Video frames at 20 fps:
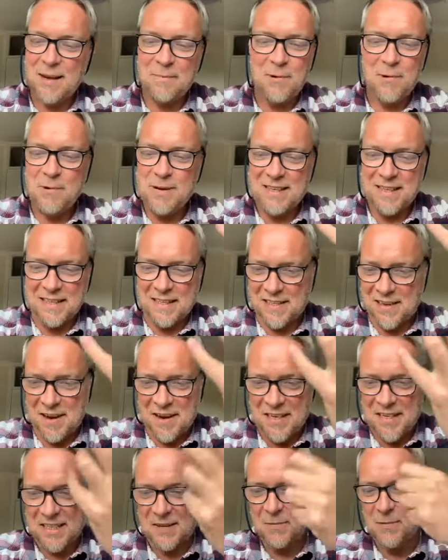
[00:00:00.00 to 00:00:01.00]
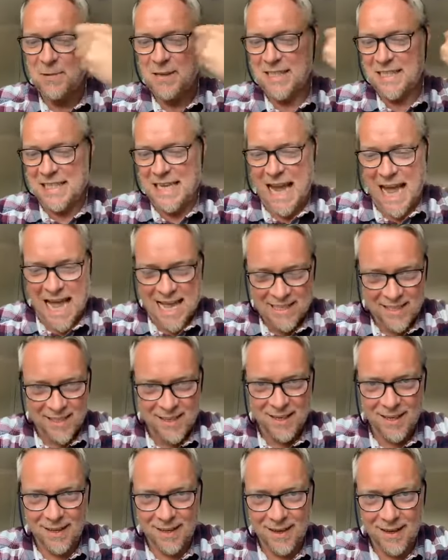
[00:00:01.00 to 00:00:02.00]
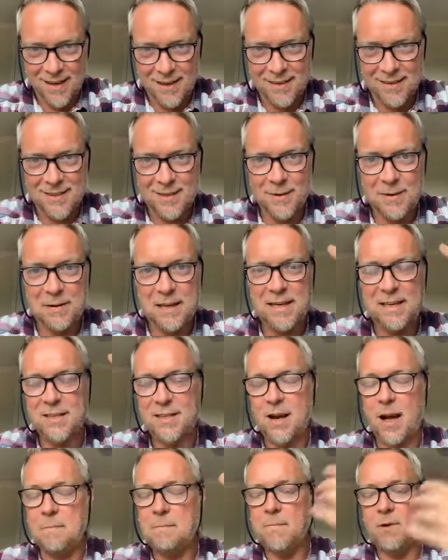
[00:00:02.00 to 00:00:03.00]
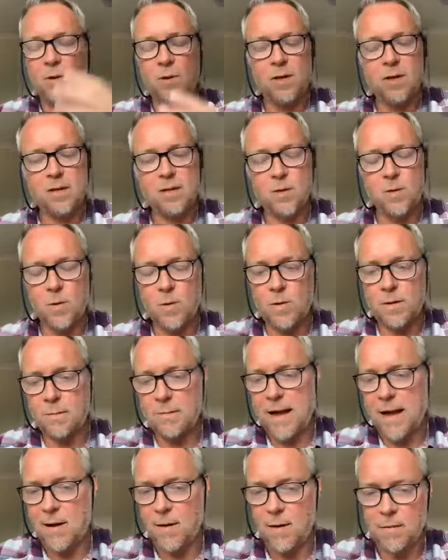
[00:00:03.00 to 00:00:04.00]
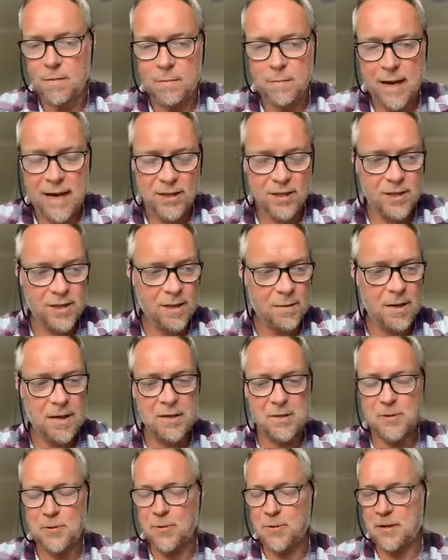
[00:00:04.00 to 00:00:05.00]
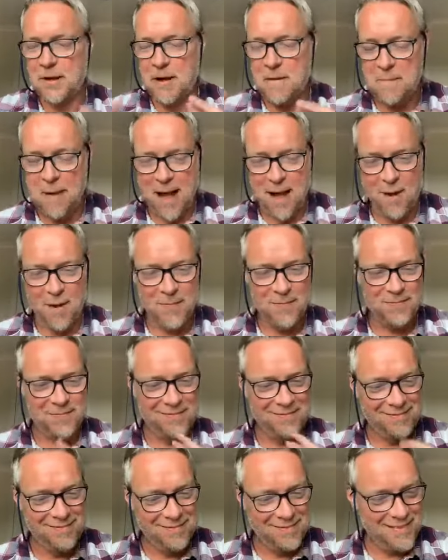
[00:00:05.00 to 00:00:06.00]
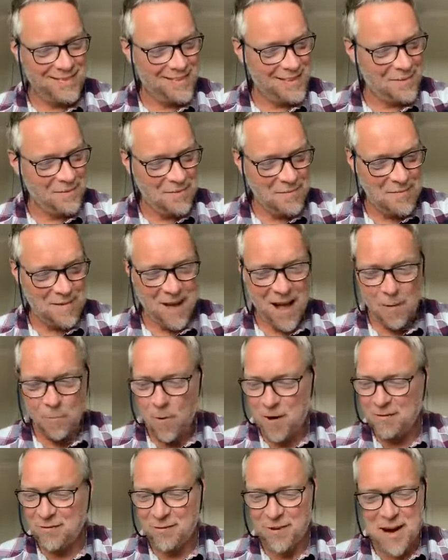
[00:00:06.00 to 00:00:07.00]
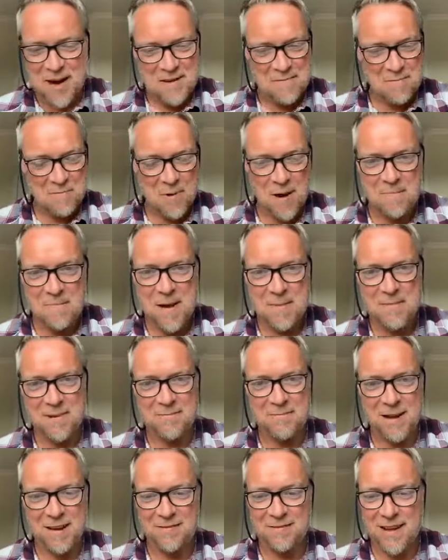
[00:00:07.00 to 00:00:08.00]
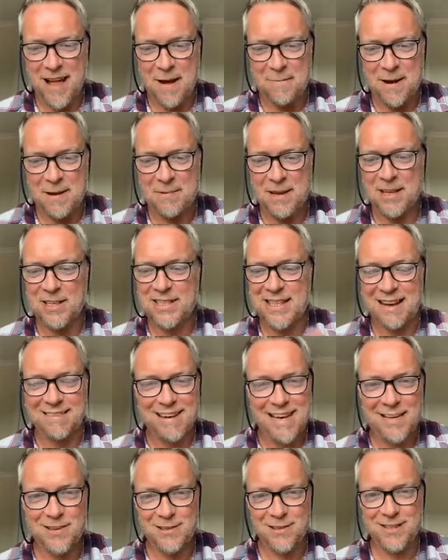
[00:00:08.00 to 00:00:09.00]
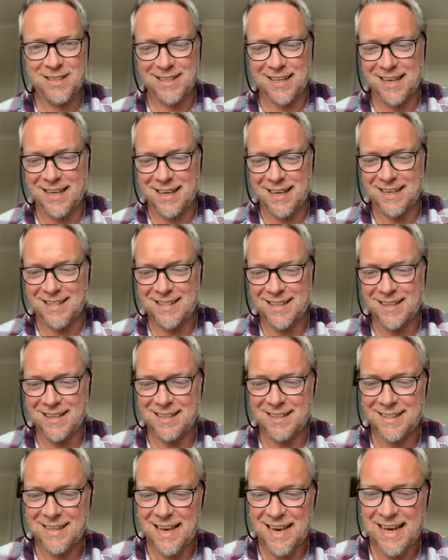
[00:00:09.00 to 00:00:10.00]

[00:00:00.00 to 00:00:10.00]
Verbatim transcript: I'm always the scientist, I'm always testing it. So I'm going to, I'm not going to talk about patients. I'm going to talk about uh, one friend and one member of my family because they're interesting cases.